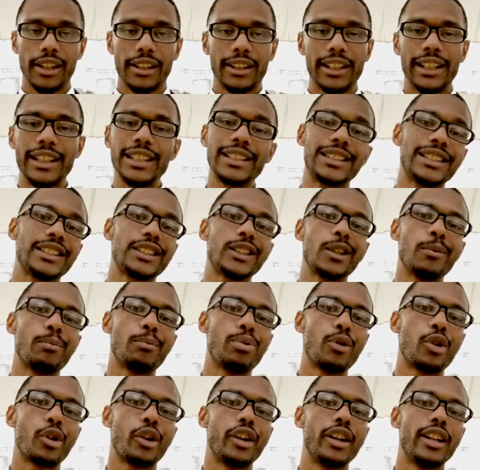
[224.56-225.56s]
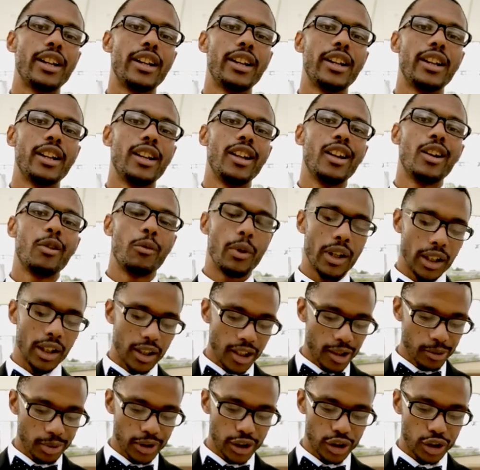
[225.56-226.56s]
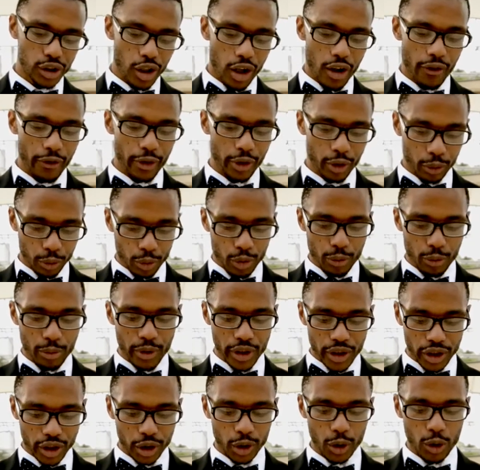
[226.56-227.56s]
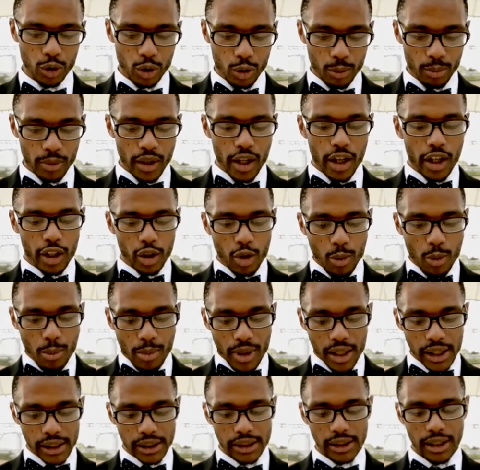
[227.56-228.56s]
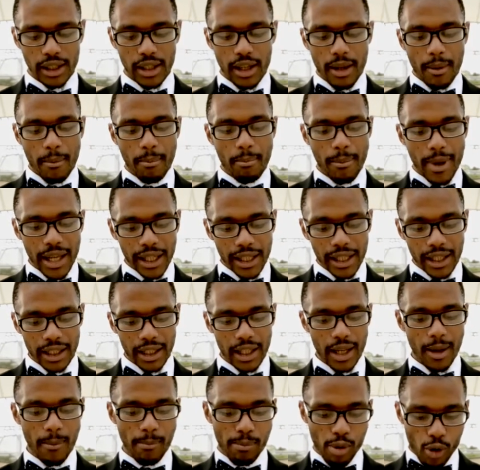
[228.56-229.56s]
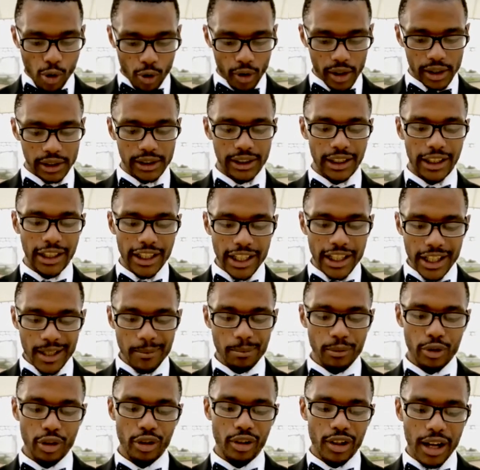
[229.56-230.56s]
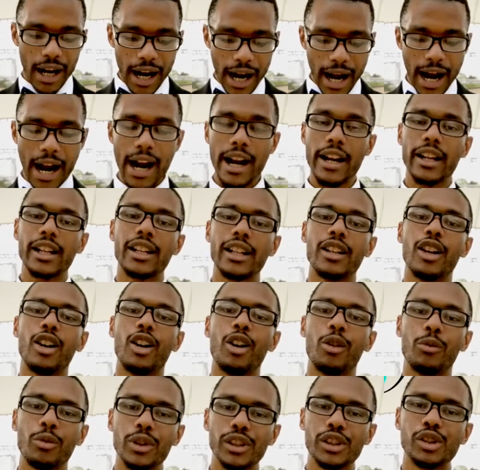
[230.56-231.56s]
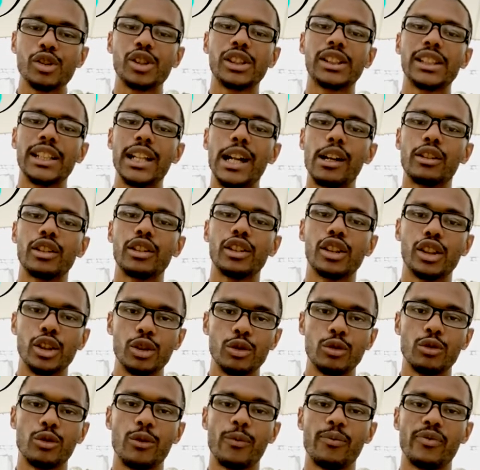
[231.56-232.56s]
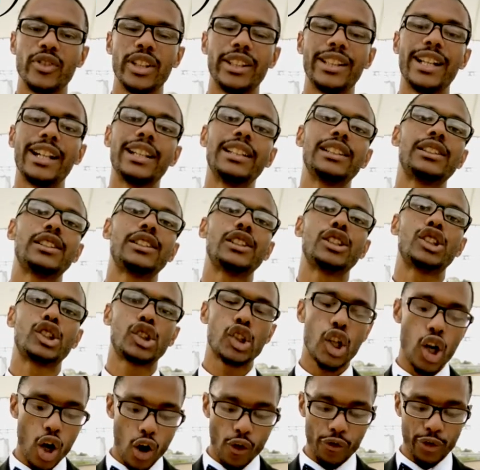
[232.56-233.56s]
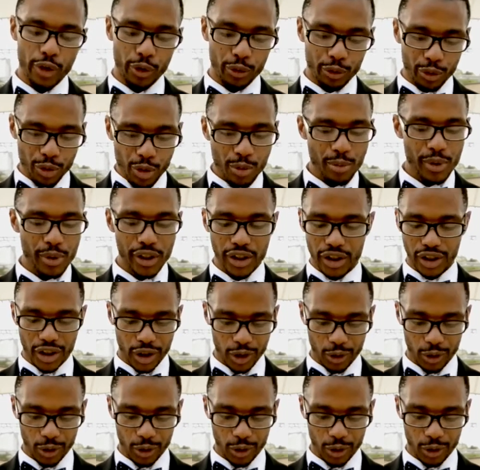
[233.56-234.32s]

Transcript: Now, this is important. When it comes to solving the Rubik's Cube, you must make it important to keep your eye on what you set out to do, and that is to solve the Rubik's